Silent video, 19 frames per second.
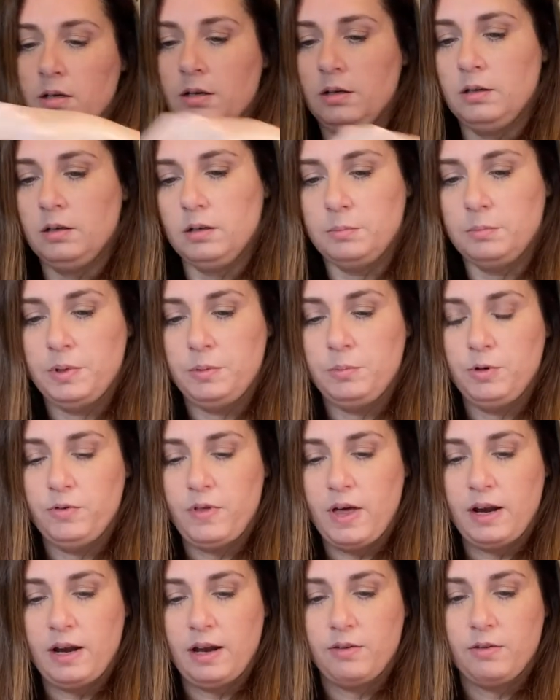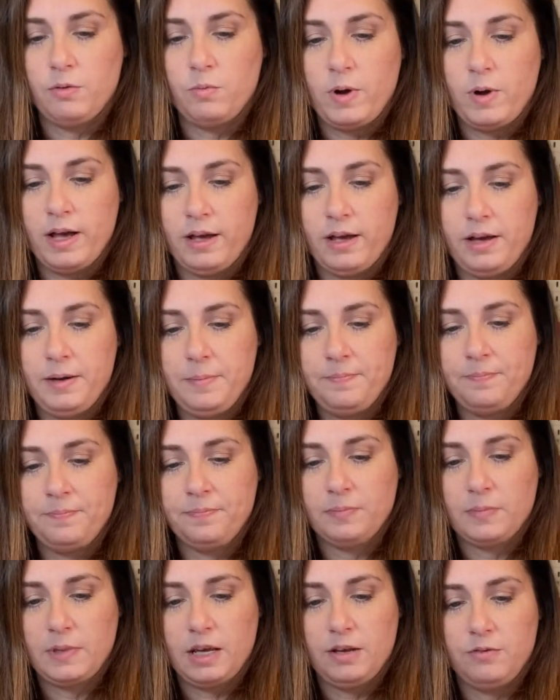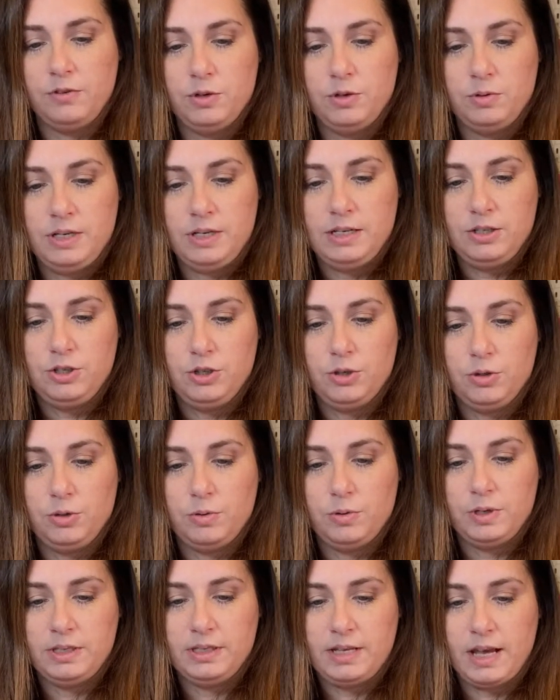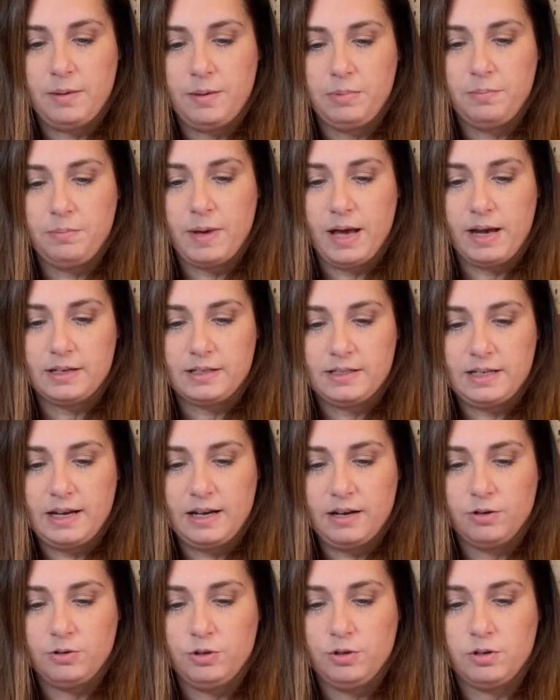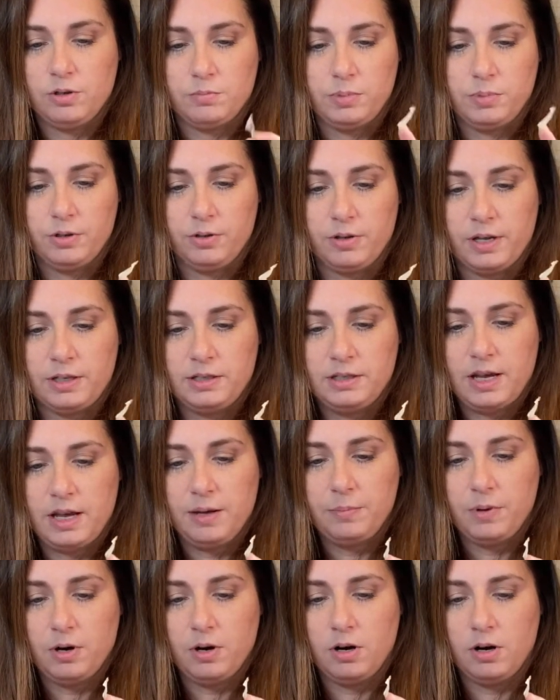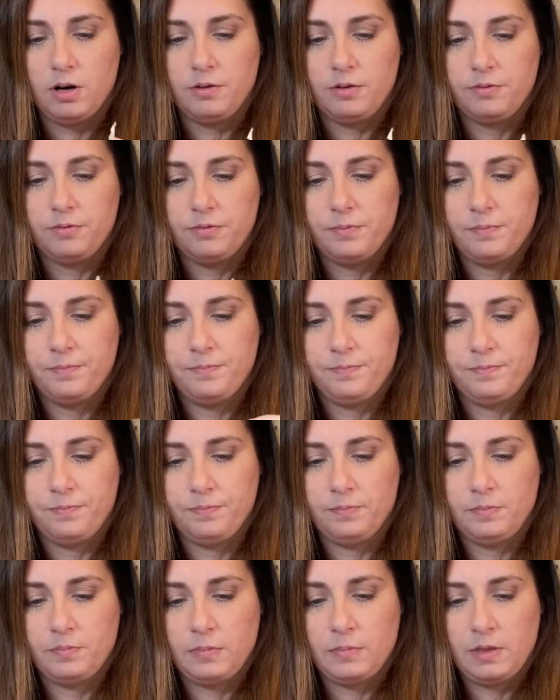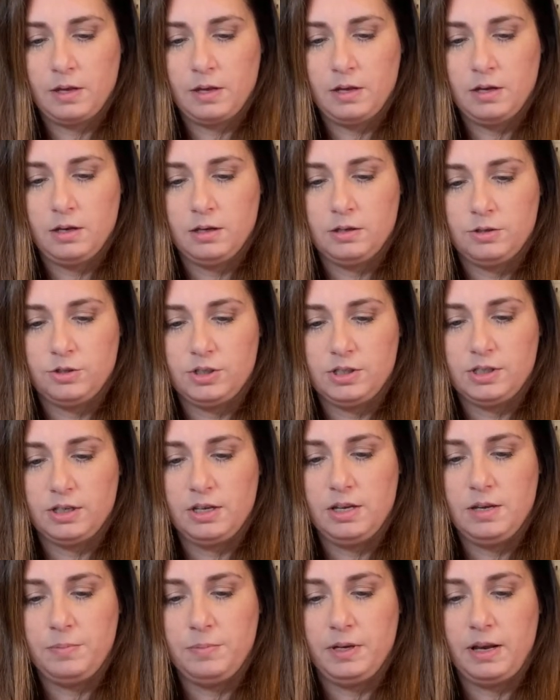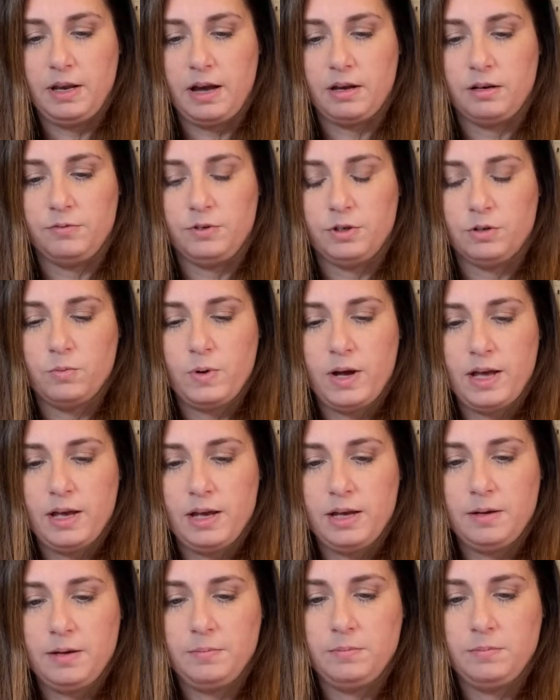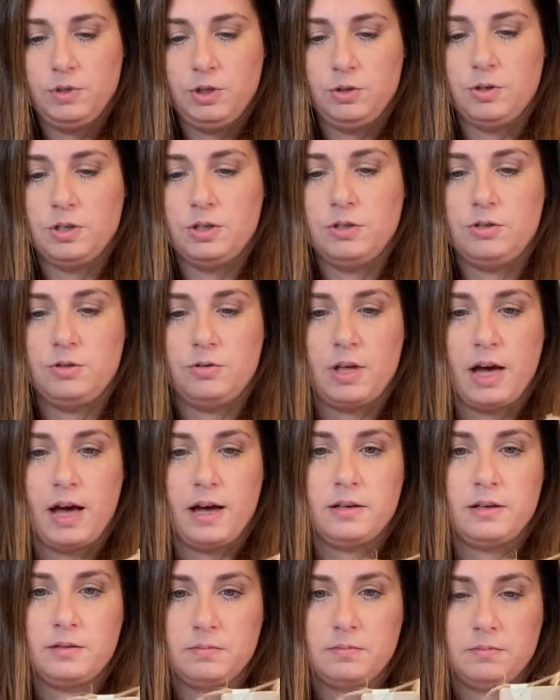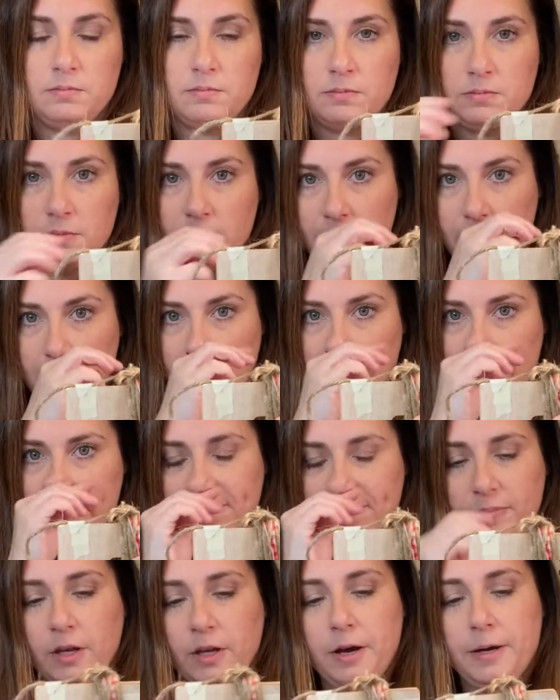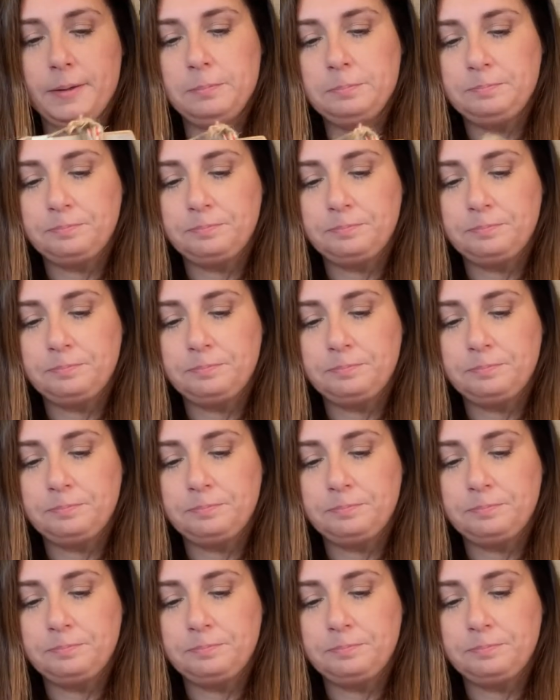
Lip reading: I'm gonna move that out of the way. If you need to tape it back down, you can peel that tape off just to keep it out of your way. You can do that like that, okay?